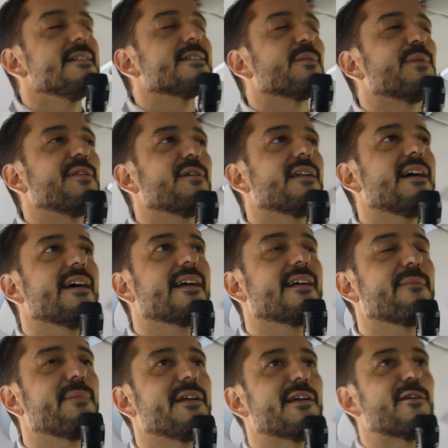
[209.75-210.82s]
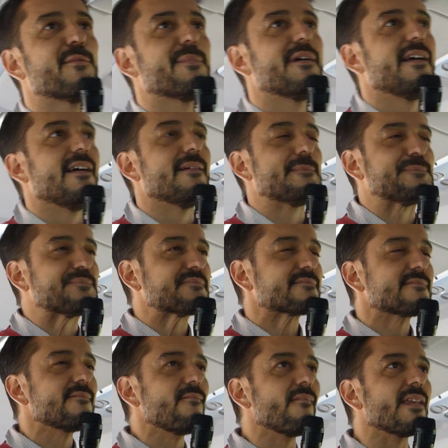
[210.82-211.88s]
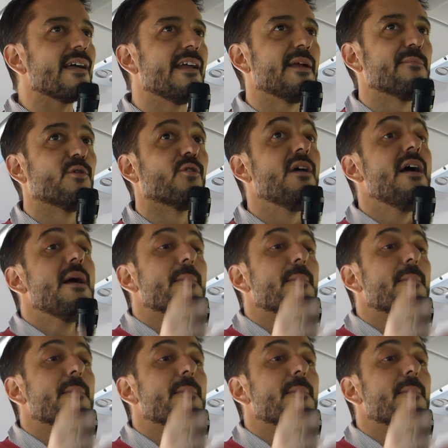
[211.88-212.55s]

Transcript: So we don't like Penelope anymore.